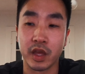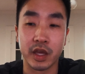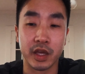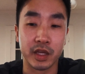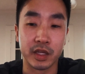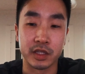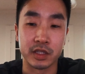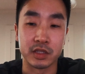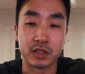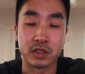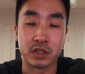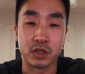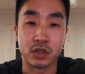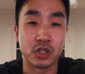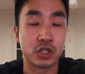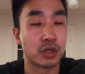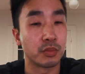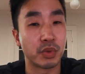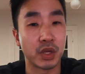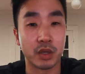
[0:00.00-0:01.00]
and you
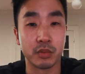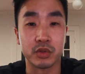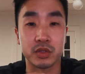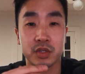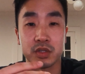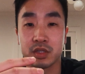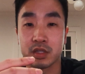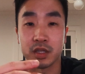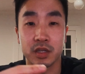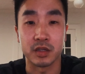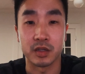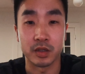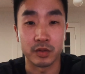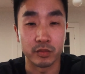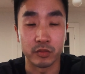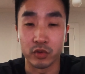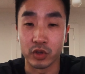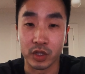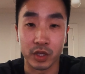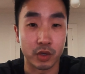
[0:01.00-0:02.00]
should be able to set it
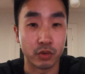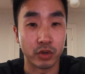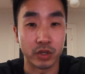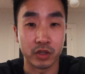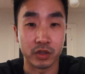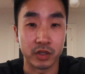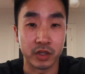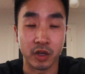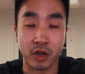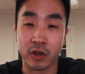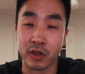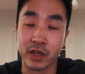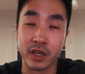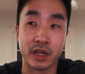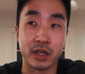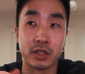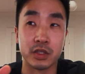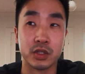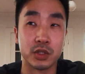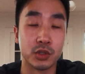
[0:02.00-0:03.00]
up really quickly. All you
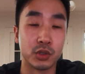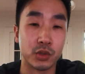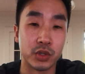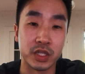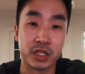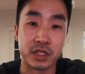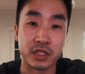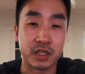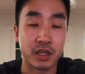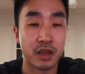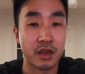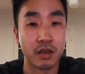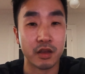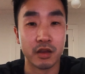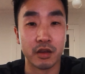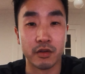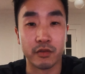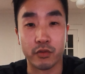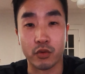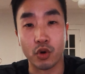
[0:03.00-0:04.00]
gotta do is
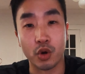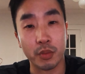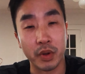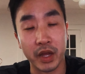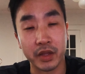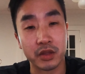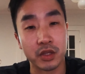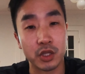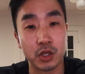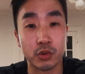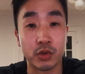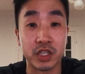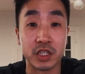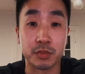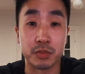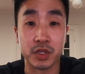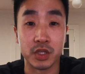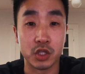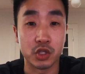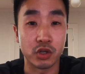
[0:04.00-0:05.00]
format the U
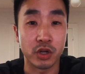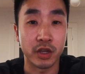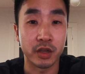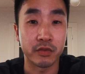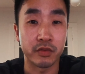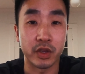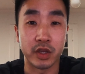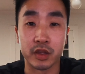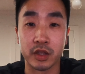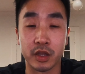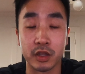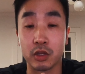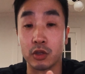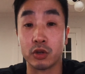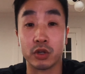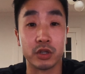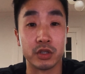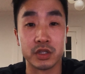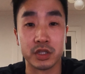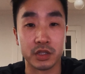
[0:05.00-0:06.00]
S B drive, and then
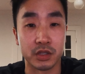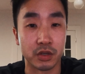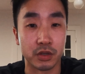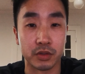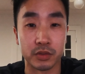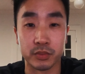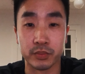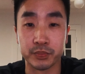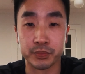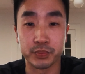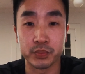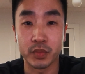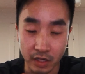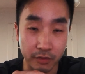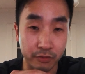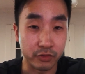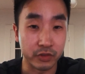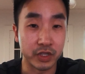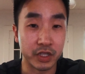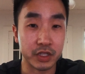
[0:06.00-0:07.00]
you're good to go.
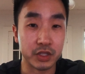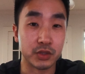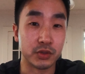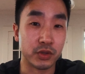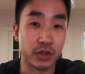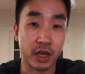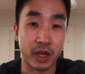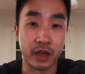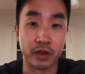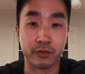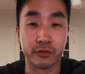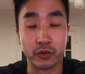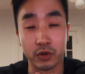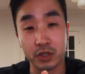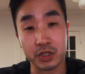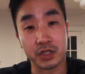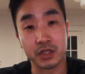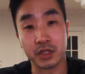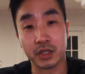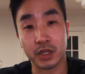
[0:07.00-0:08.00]
Definitely do that
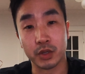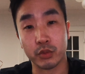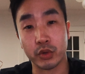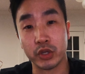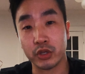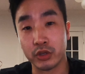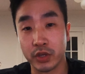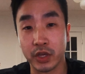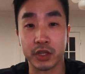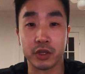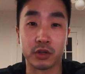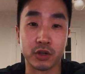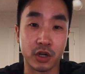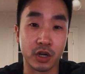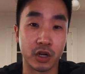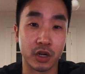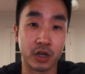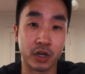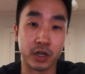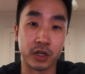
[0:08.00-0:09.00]
first thing when you get your
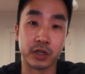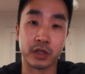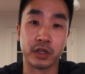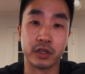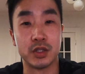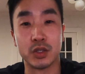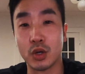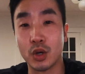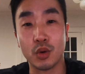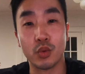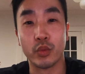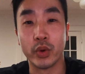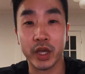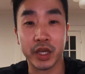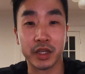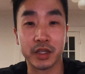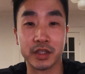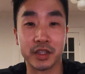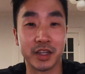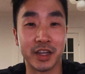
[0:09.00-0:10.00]
car. Don't
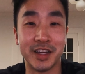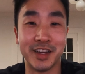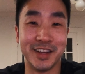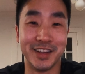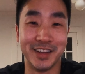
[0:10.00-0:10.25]
wait,